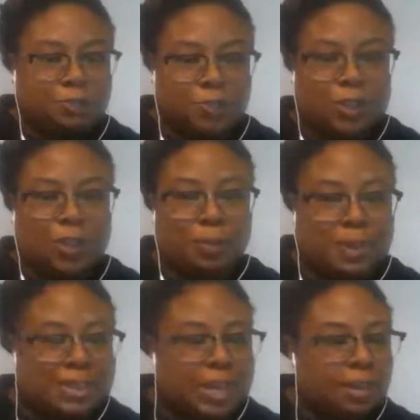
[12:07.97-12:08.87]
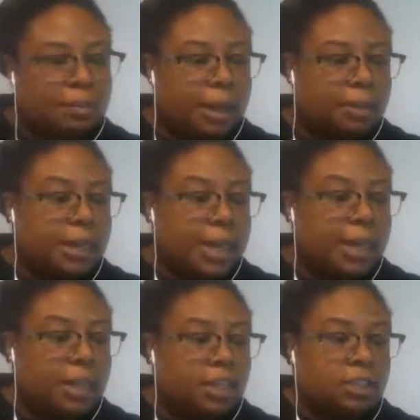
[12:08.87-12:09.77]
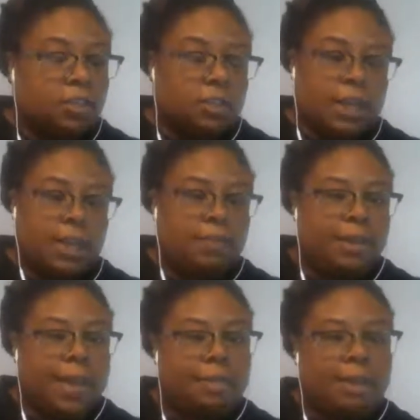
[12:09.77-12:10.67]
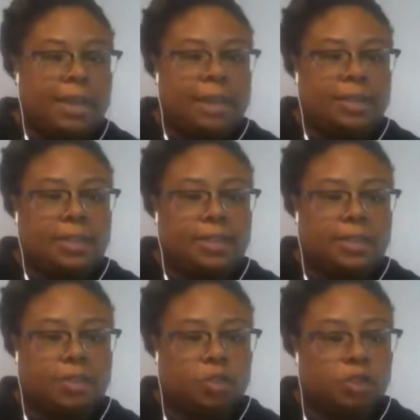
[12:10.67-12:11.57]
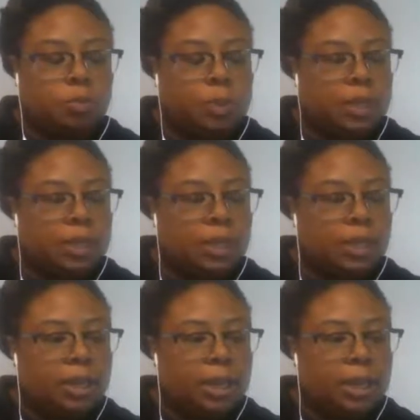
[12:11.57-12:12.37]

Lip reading: So I'm excited about that. So yeah, if you haven't got the social media,